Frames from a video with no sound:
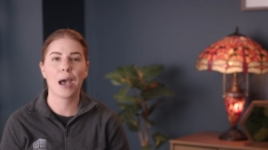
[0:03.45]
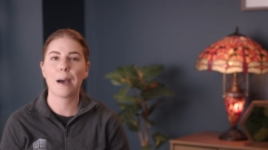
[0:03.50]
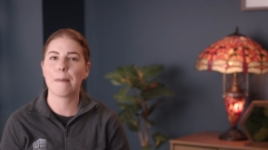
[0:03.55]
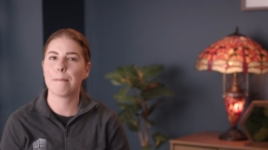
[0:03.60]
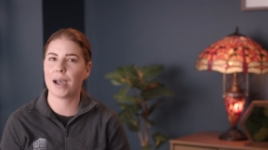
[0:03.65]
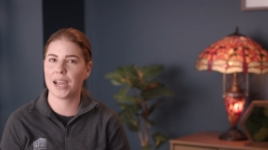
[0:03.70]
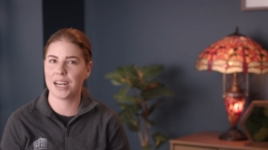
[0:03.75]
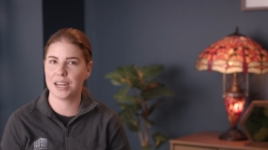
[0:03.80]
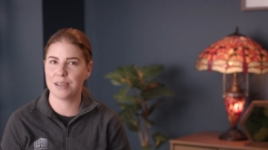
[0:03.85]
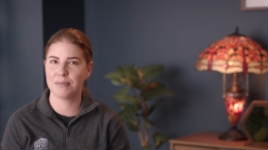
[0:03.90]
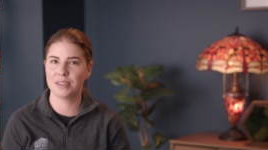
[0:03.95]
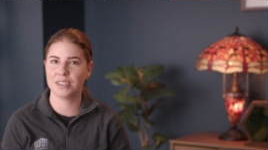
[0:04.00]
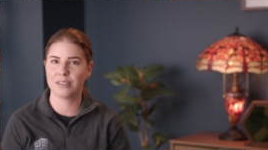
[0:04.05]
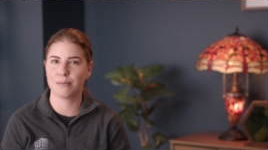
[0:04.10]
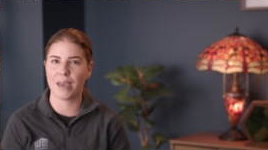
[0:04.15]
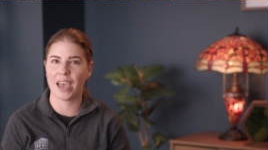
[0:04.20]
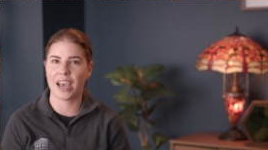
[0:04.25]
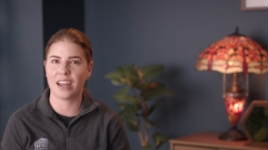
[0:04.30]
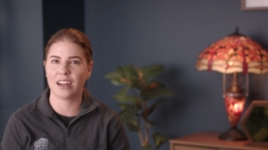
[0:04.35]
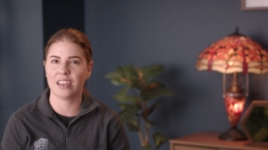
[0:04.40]
My name is
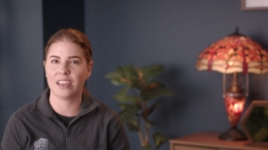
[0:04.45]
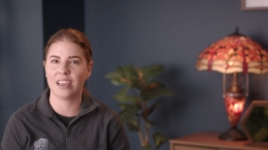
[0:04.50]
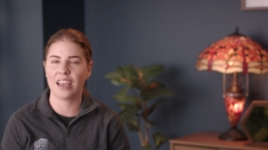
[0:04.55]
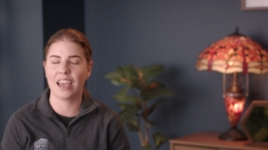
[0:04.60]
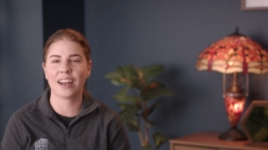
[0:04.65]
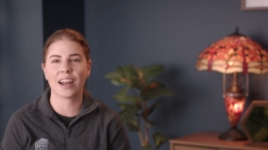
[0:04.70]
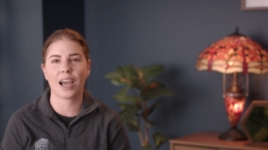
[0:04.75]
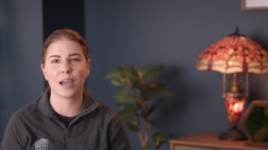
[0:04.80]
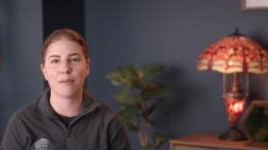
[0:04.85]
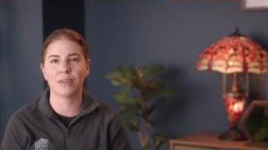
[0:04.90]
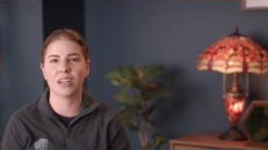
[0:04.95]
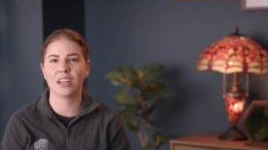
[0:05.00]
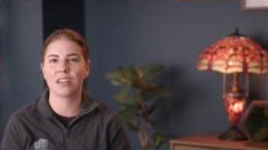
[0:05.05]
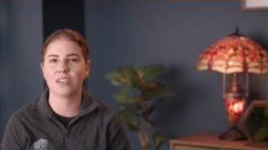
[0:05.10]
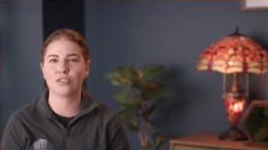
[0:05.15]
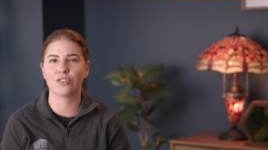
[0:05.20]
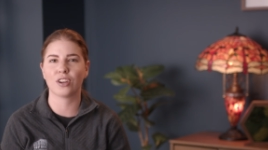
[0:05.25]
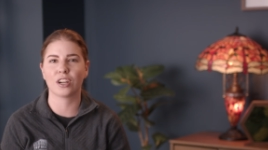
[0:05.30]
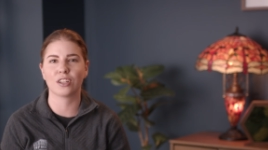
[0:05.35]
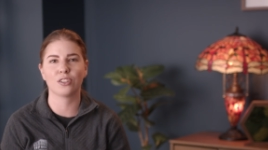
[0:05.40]
Maddie, and I'm an
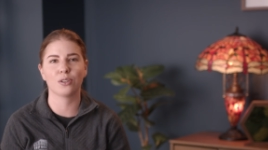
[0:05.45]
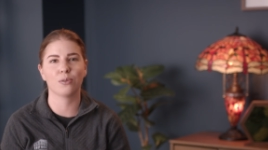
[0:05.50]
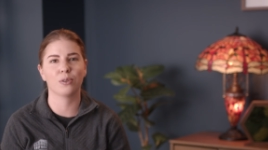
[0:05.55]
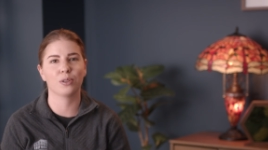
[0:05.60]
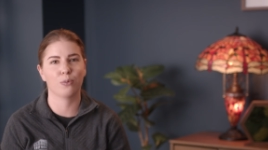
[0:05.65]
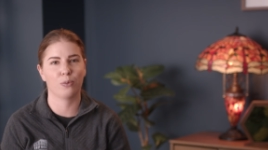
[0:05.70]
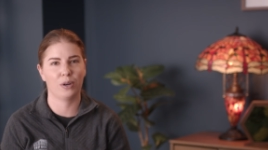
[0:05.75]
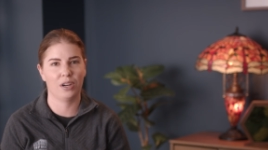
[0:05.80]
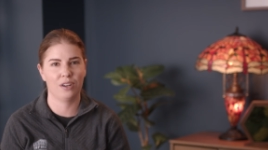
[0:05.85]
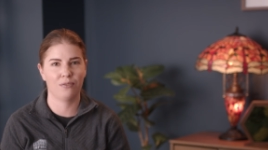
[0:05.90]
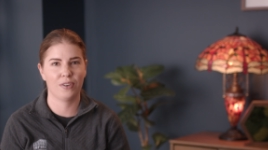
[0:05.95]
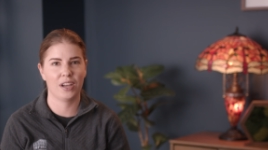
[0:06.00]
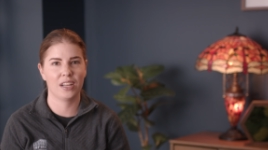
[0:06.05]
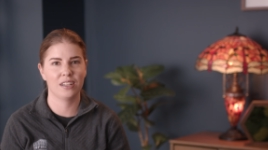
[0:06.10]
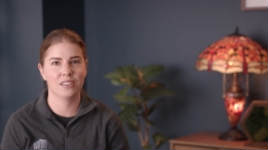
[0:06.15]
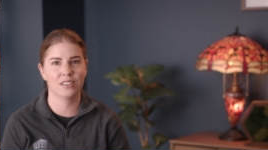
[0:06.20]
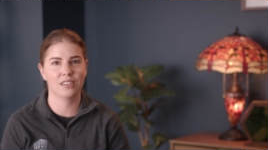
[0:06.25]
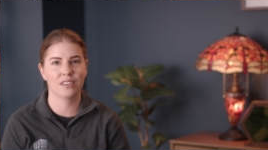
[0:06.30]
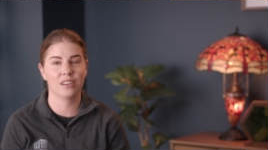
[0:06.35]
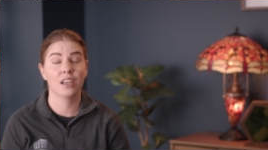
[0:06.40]
instructor with
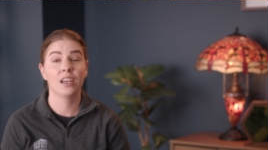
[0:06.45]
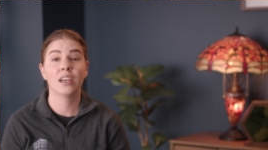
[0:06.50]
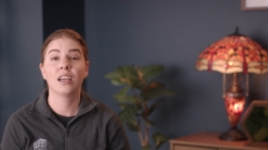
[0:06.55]
WordFence.